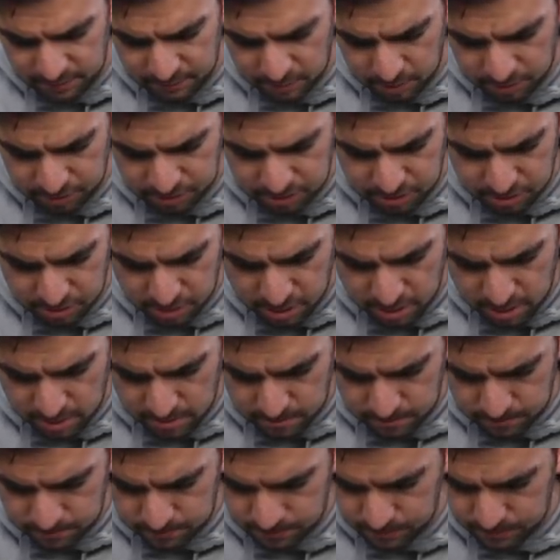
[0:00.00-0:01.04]
I've also got
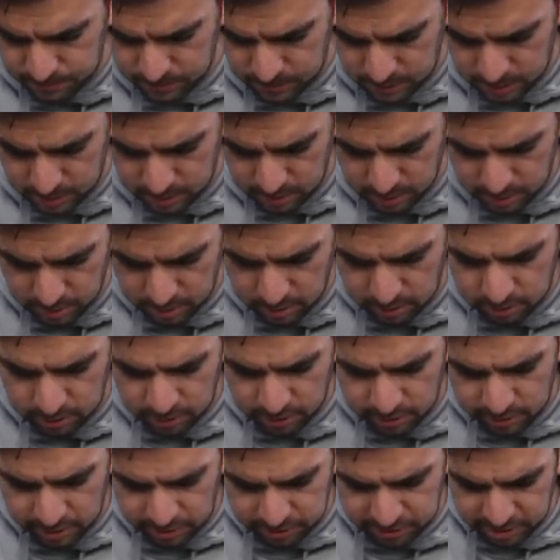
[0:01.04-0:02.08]

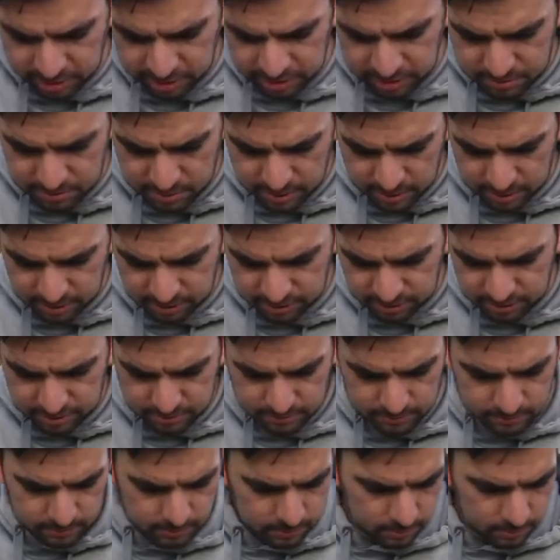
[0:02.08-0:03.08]
little accessories